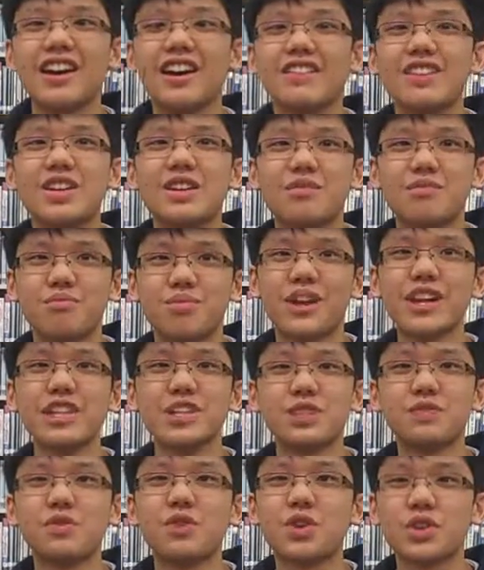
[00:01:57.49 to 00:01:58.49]
It breaks
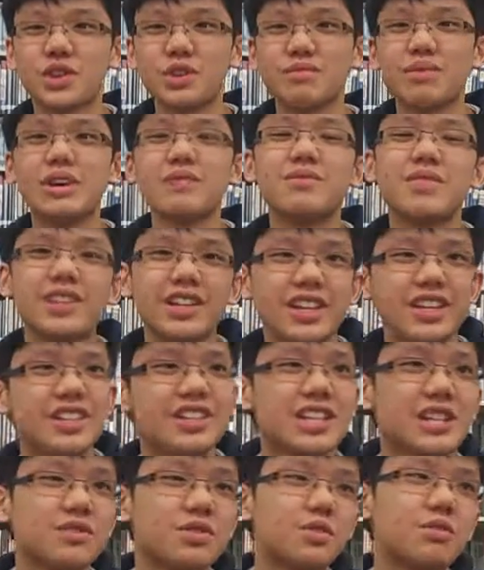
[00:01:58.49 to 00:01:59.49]
the Fourth Amendment in
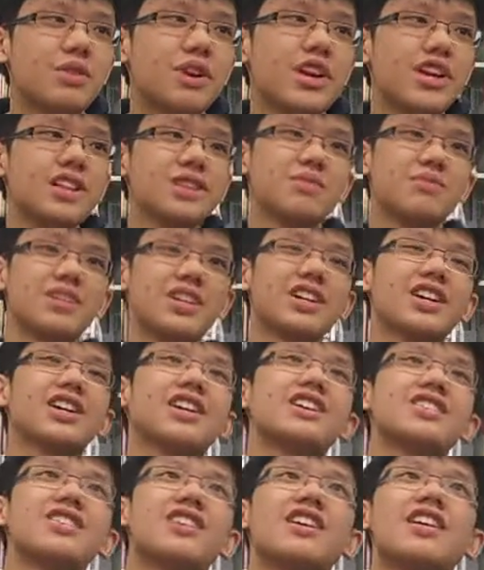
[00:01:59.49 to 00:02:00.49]
several ways
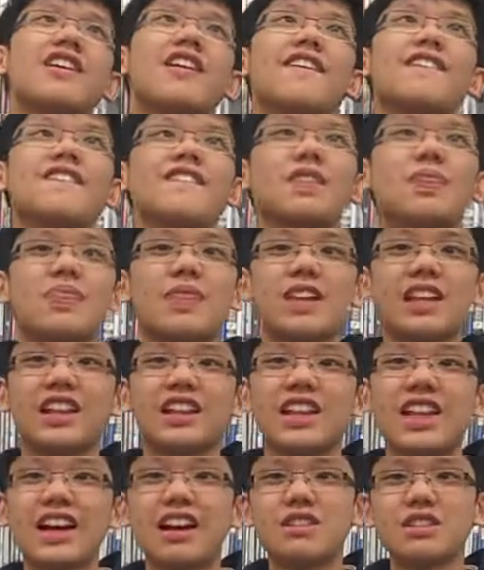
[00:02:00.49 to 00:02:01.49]
because it
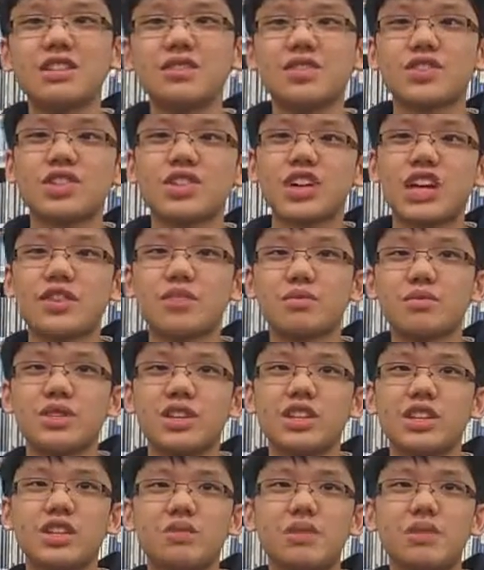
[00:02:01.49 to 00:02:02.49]
allows for the government, the